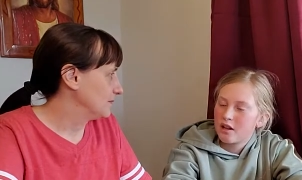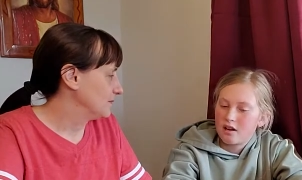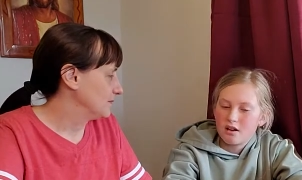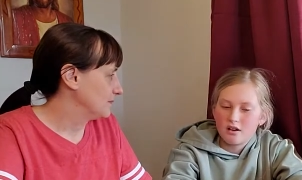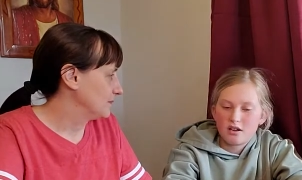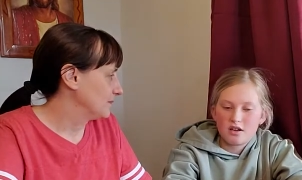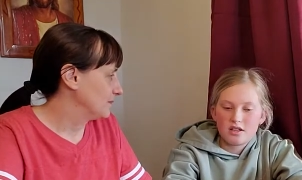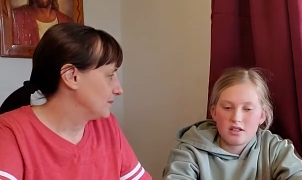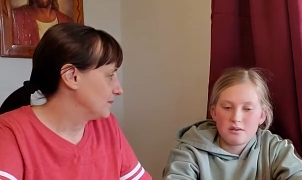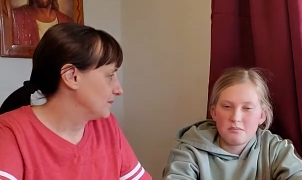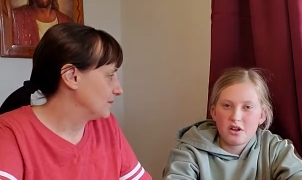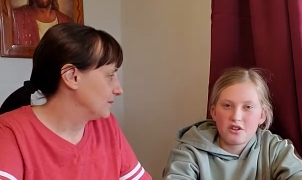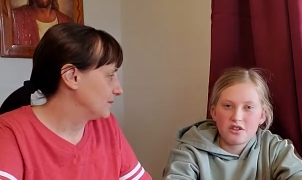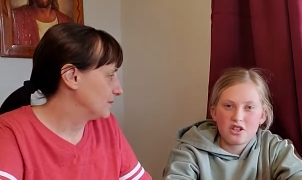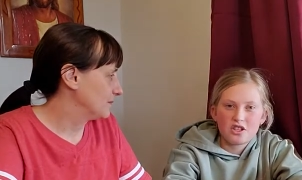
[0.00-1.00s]
Speaker 1: uh, to
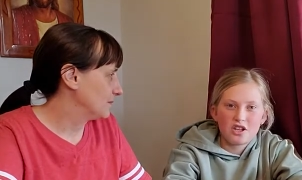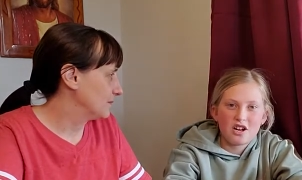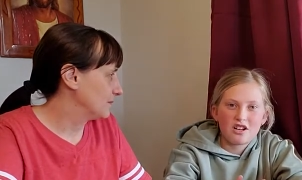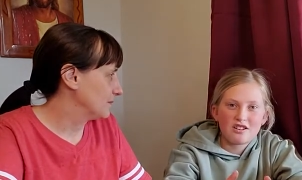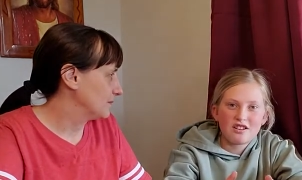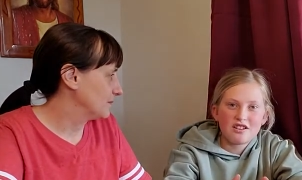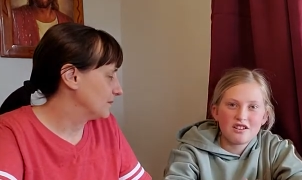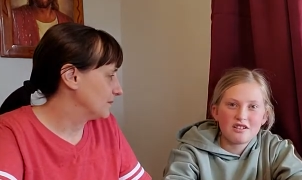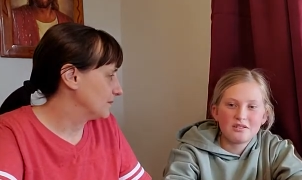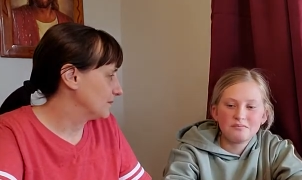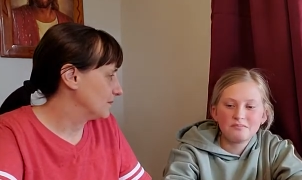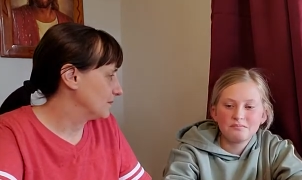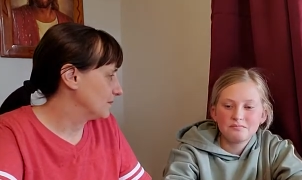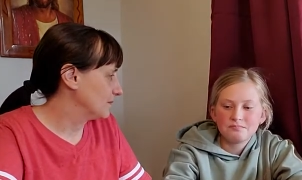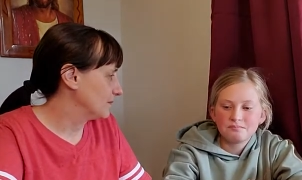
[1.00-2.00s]
melt the chocolate in,
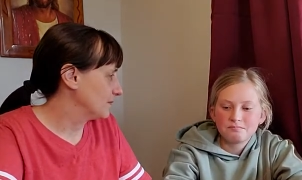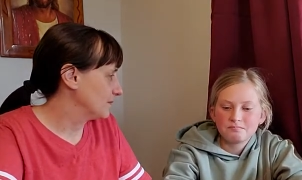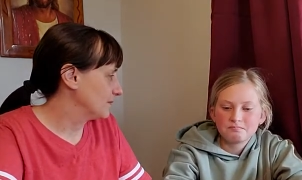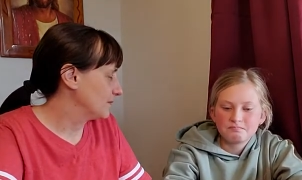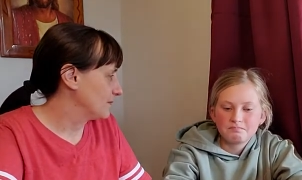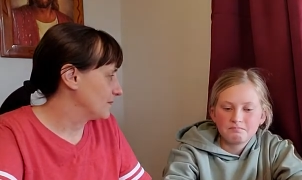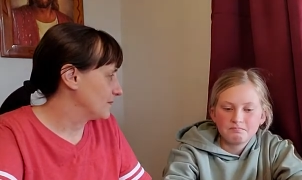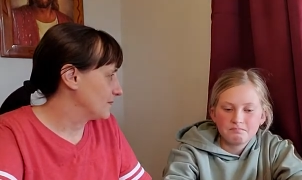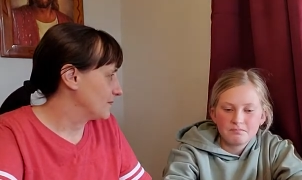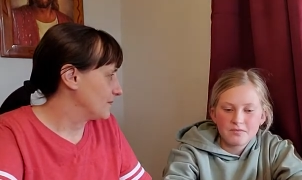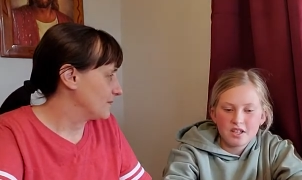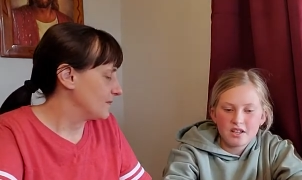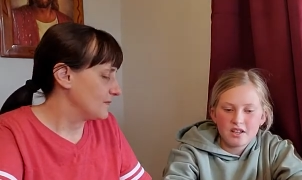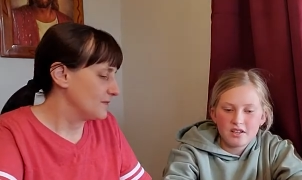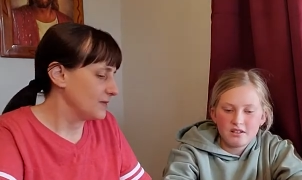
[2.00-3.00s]

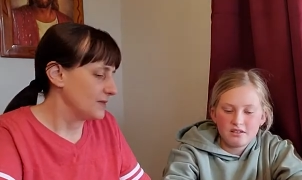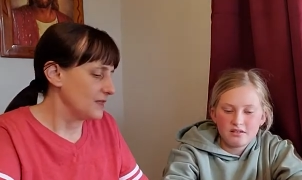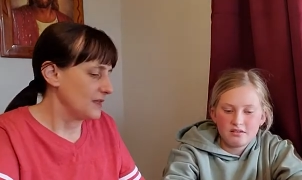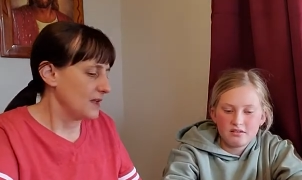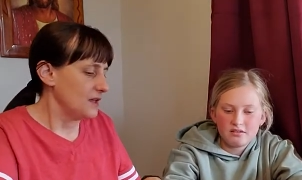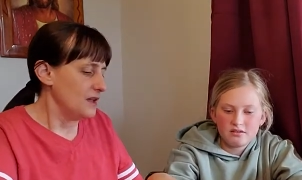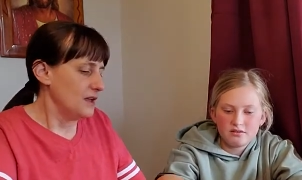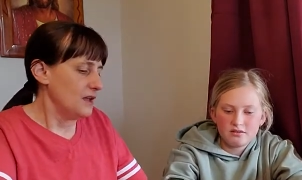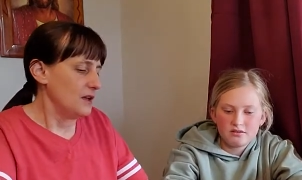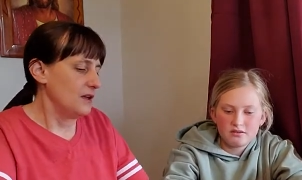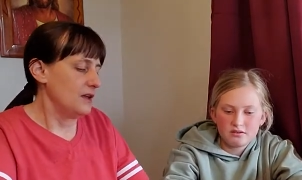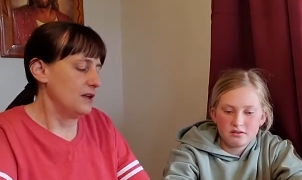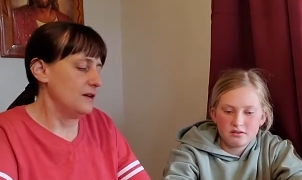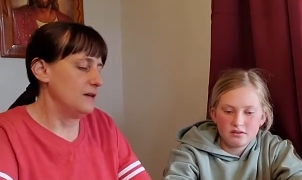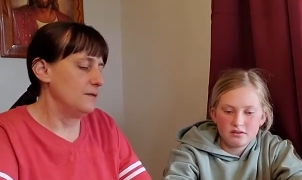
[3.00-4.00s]
and
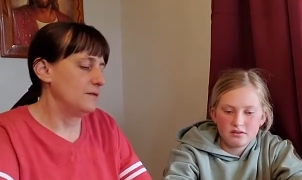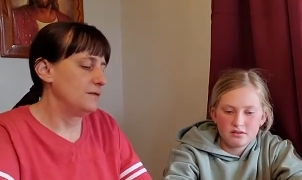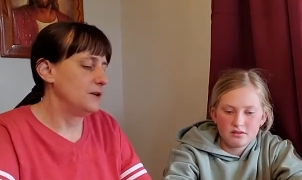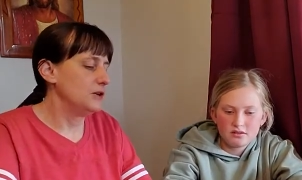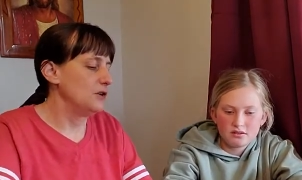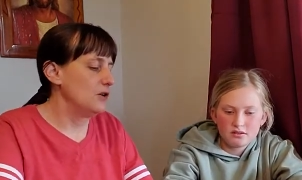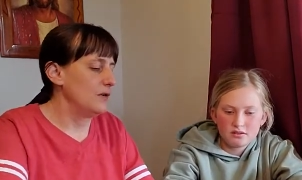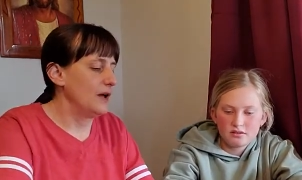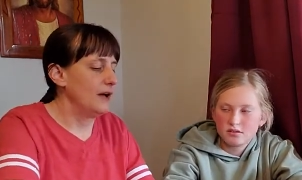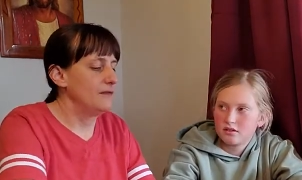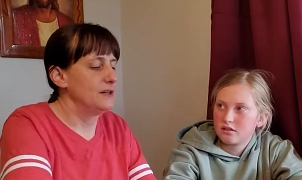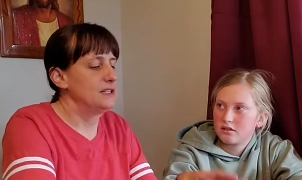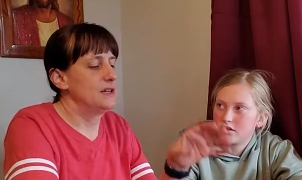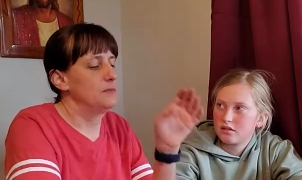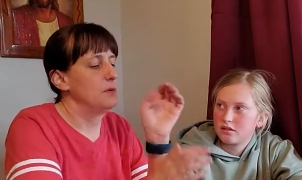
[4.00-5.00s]
Speaker 2: if you don't have a
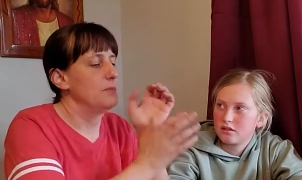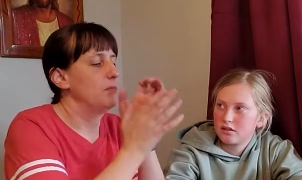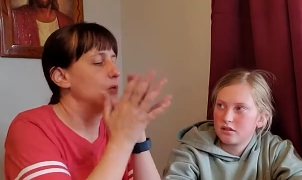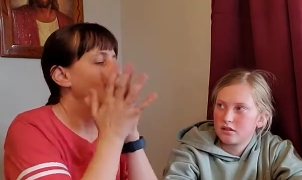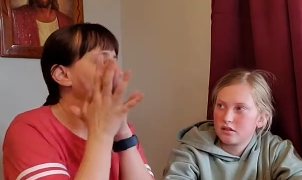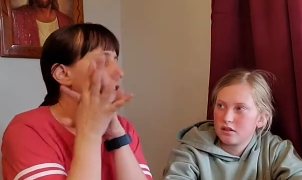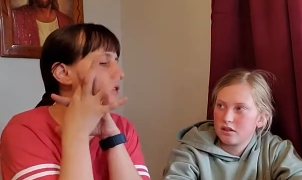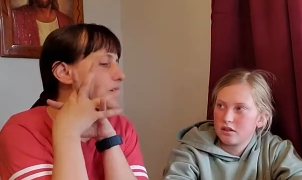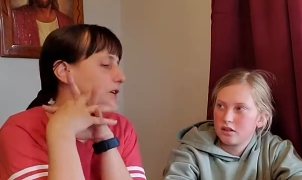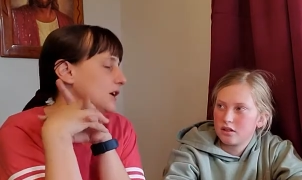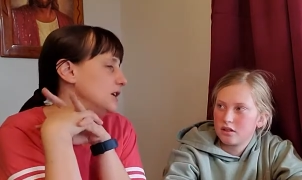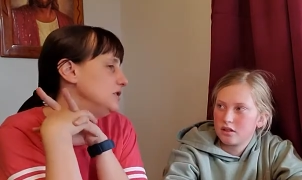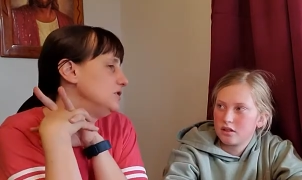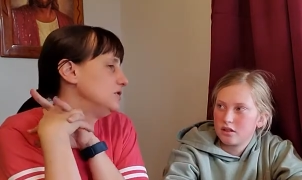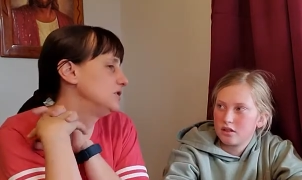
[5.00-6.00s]
double boiler, can
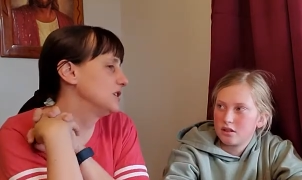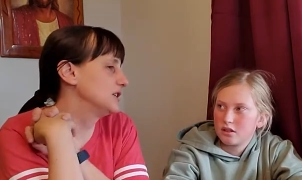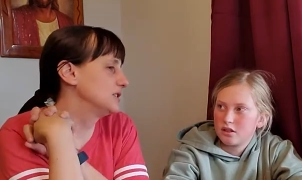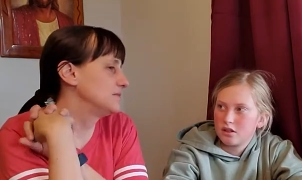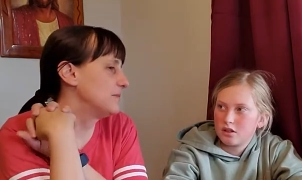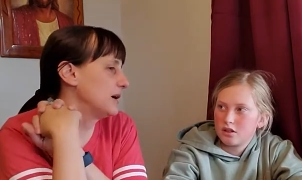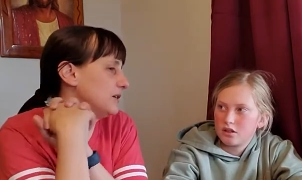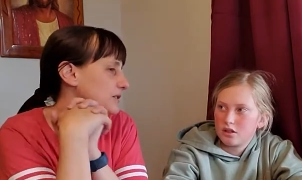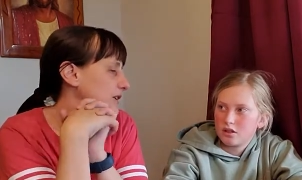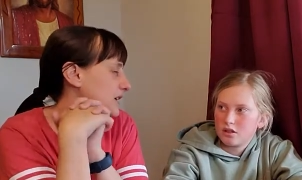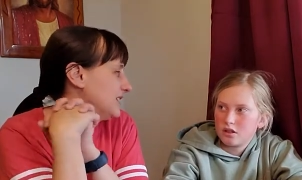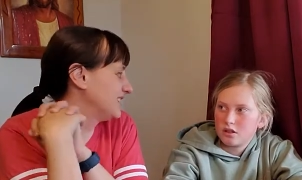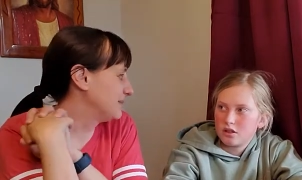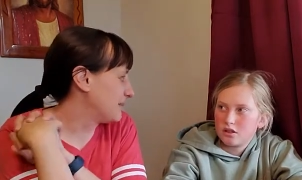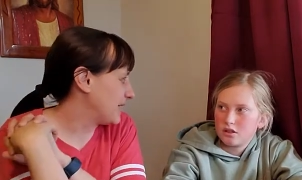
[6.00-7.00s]
you just melt it in
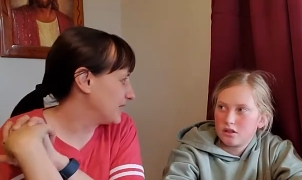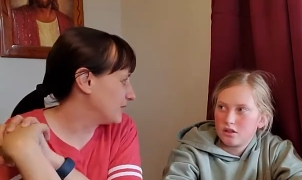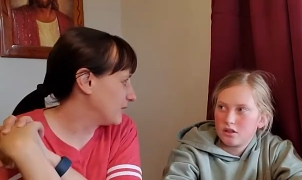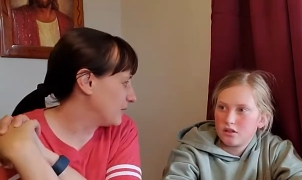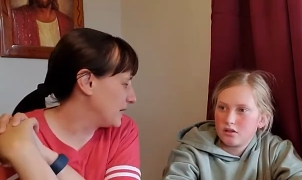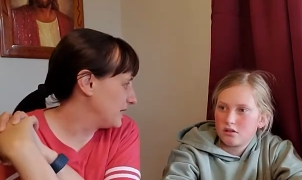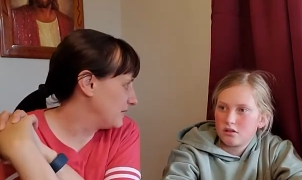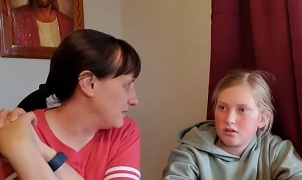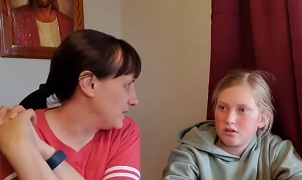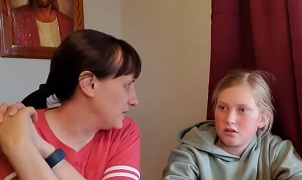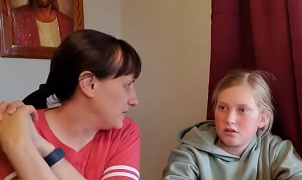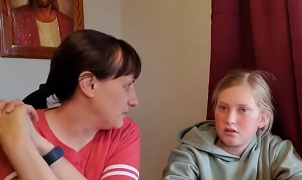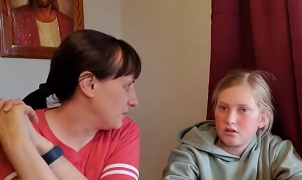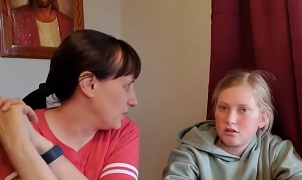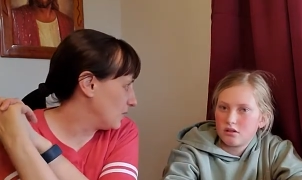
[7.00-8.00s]
the microwave in a
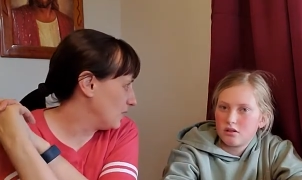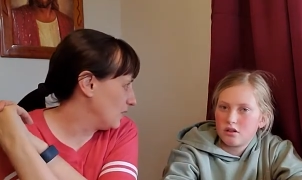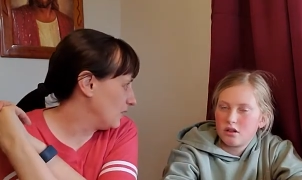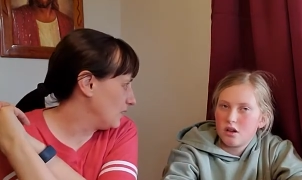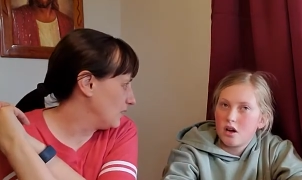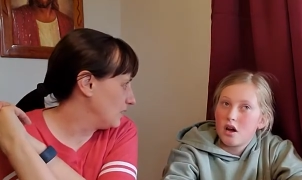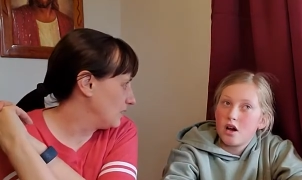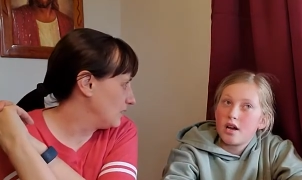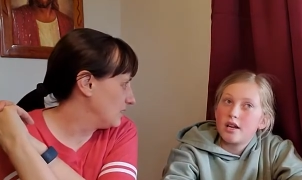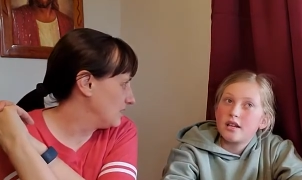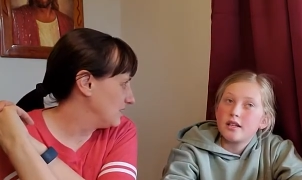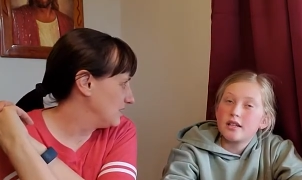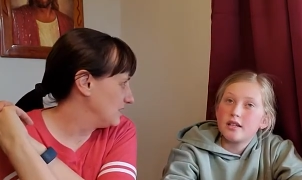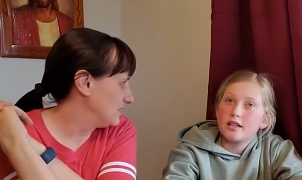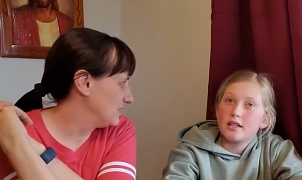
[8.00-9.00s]
bowl?
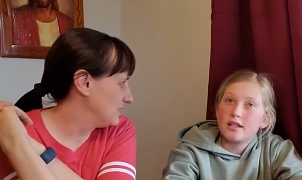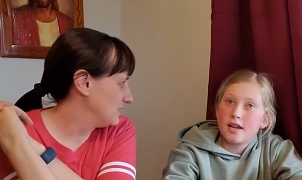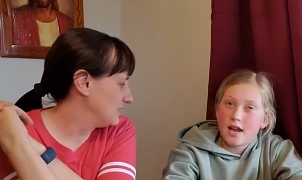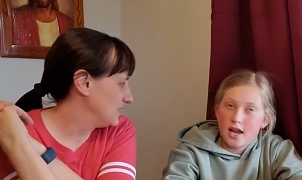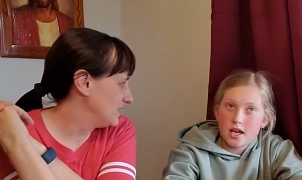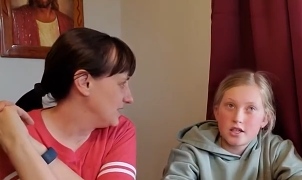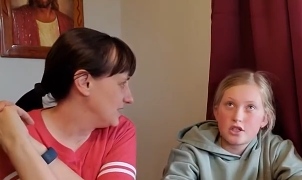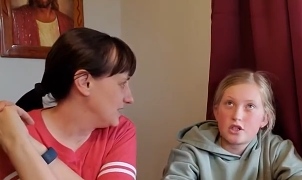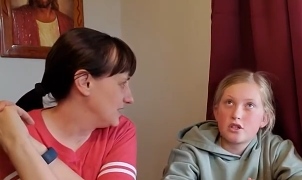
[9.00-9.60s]
Speaker 1: Yes,